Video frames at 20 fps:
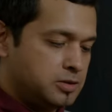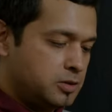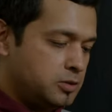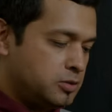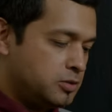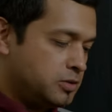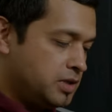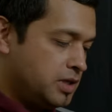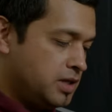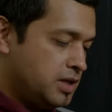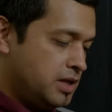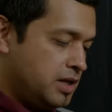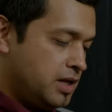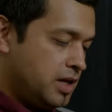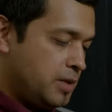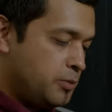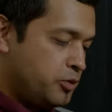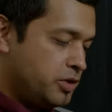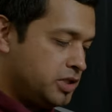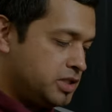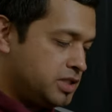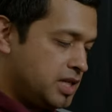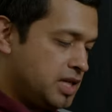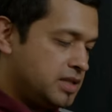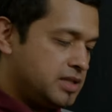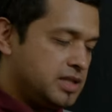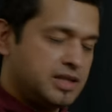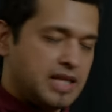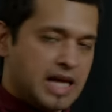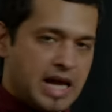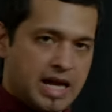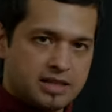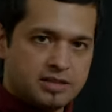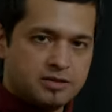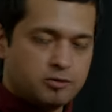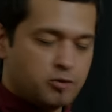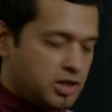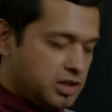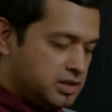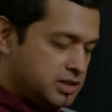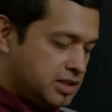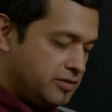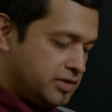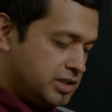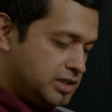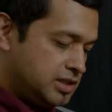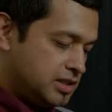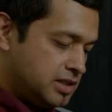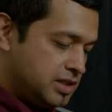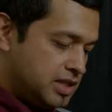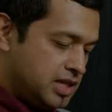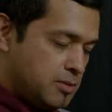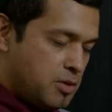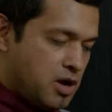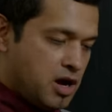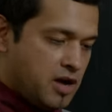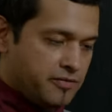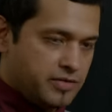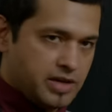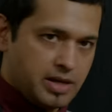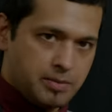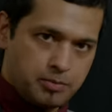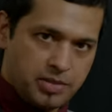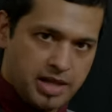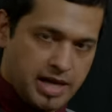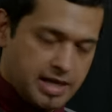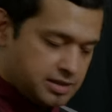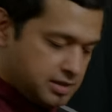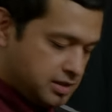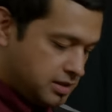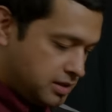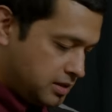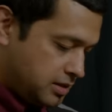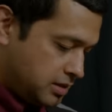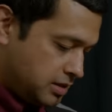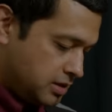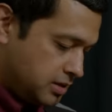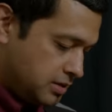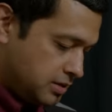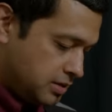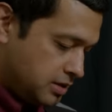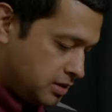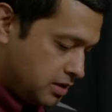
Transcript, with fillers: So appreciate that that's relatively easy to come off, that plastic uh,